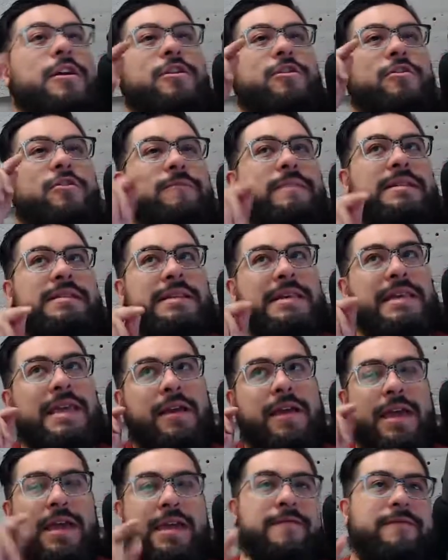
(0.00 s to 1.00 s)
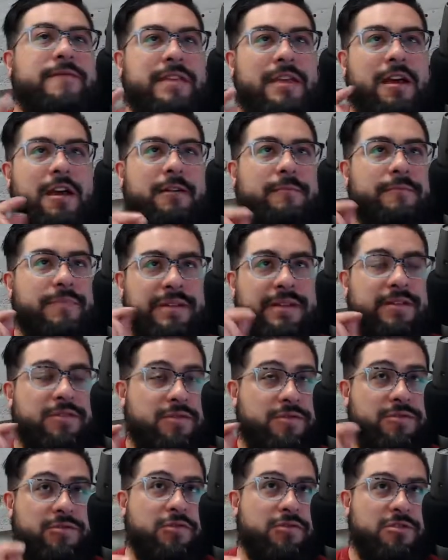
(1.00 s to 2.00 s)
you're missing out heavily on
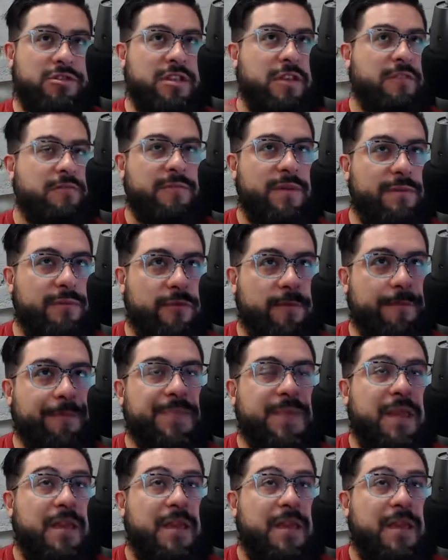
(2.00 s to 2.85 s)
potential searches. Now, remember,